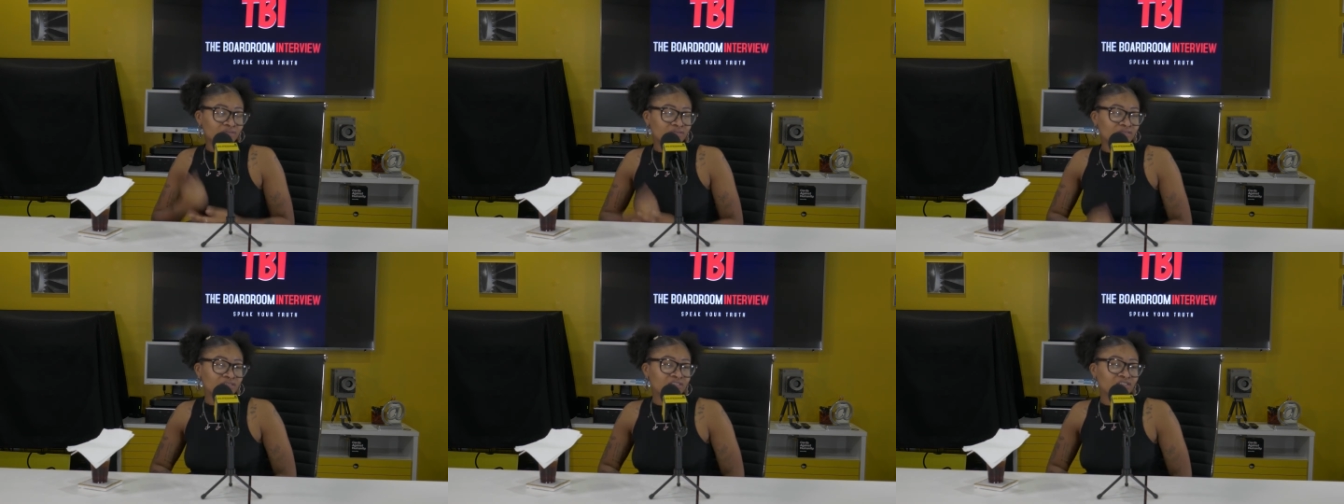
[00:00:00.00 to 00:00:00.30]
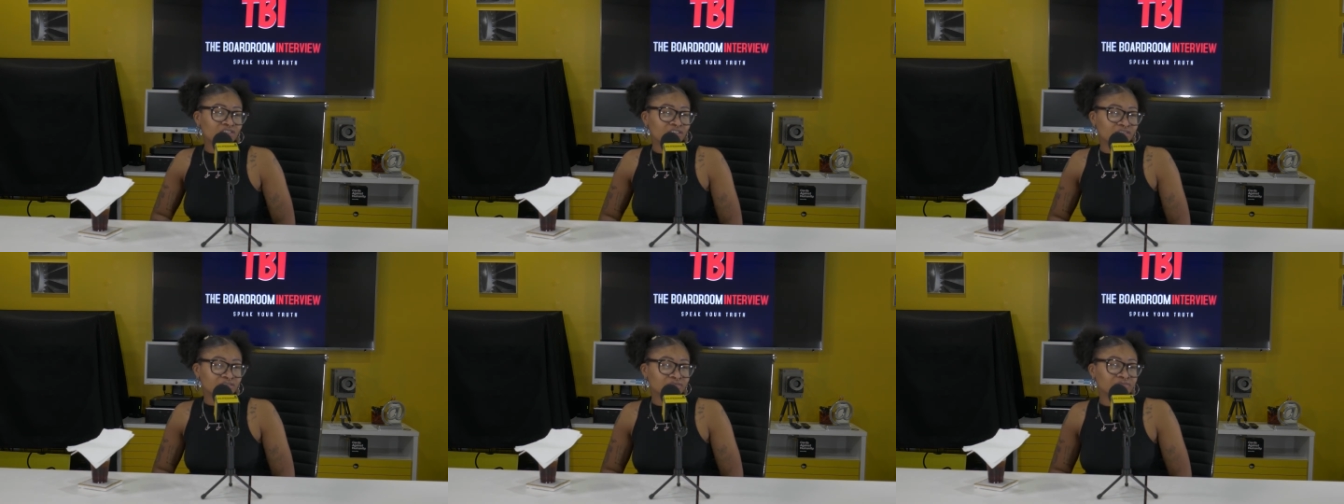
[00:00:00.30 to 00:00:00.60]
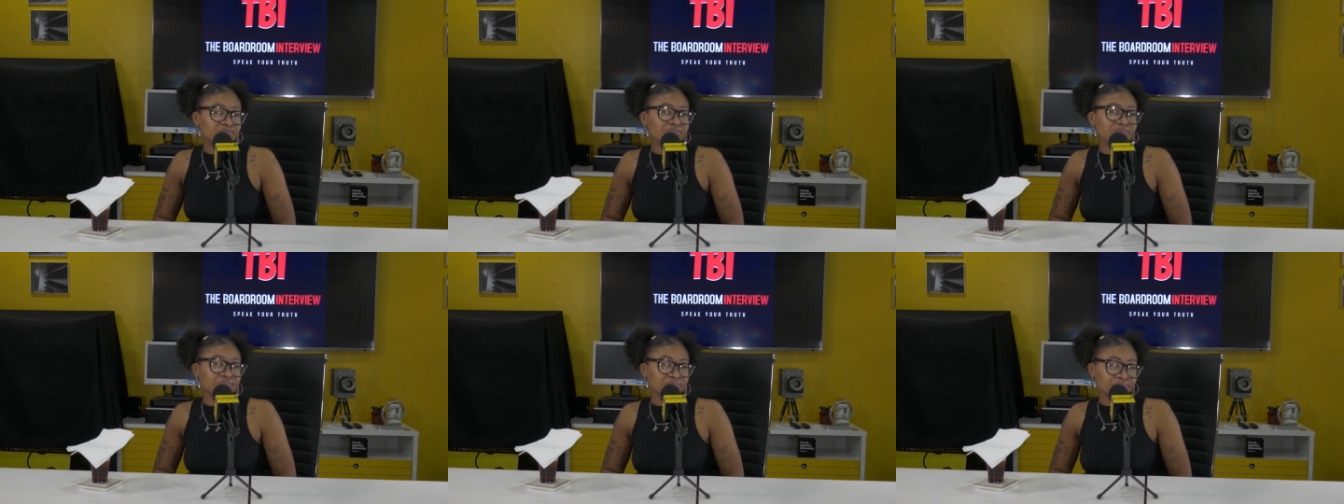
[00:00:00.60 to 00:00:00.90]
So what's your
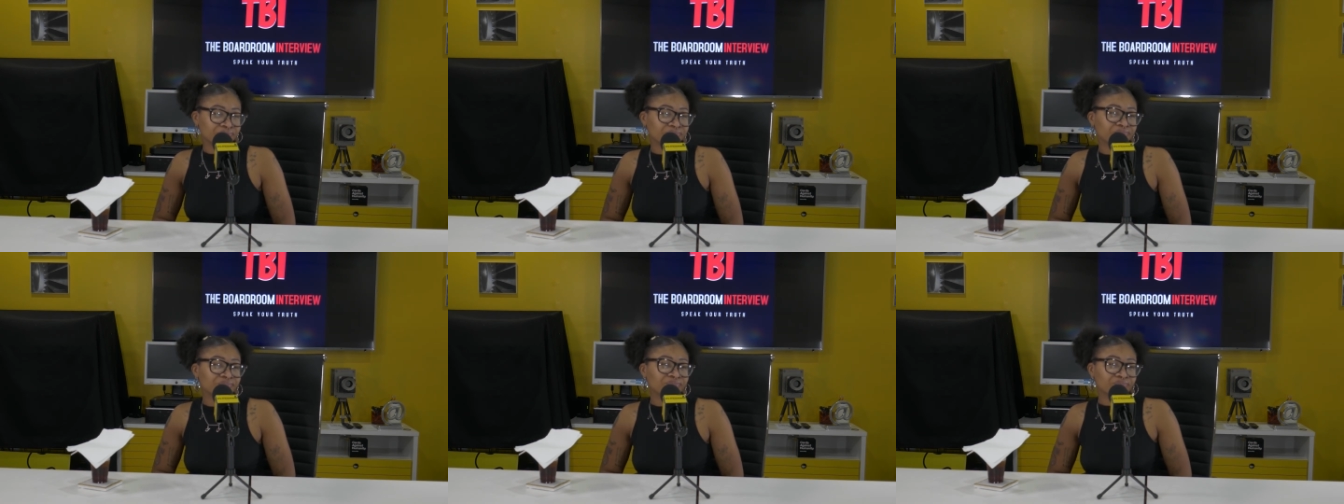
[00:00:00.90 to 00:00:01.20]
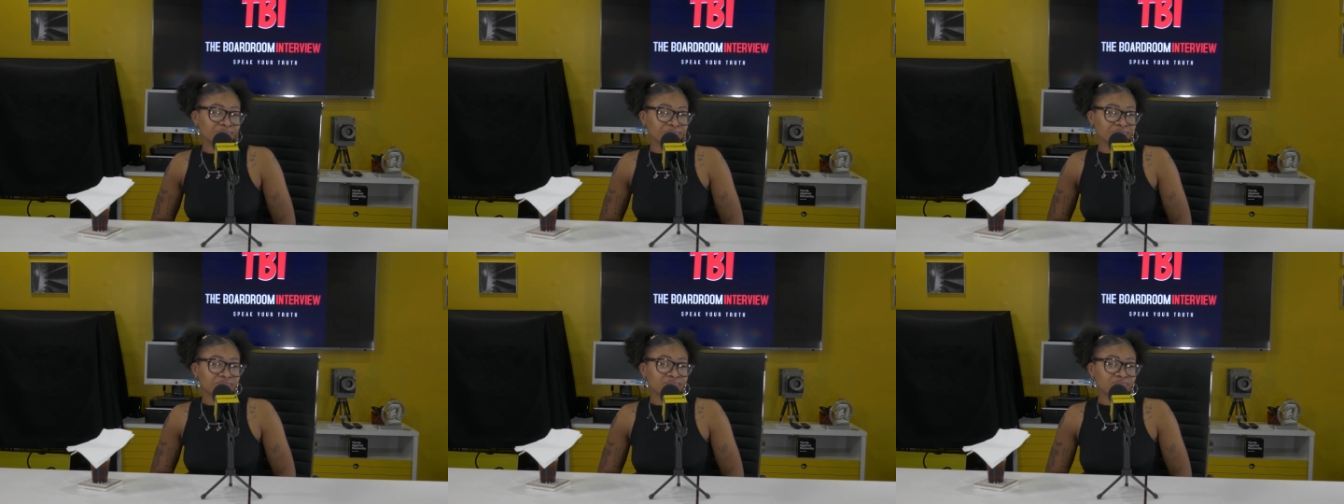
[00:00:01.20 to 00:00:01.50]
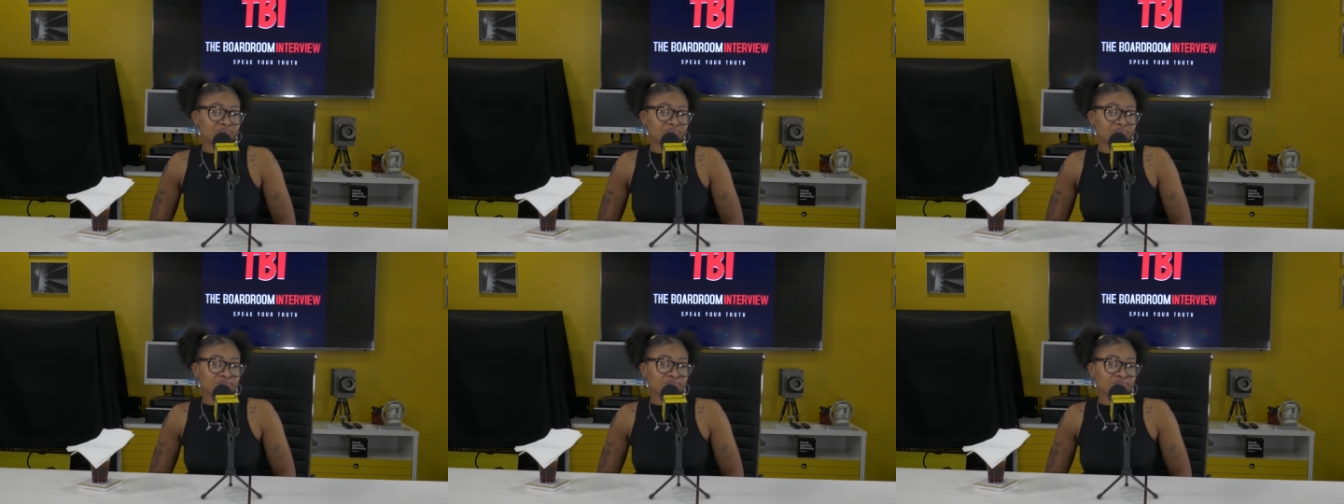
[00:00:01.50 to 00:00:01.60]
favorite color?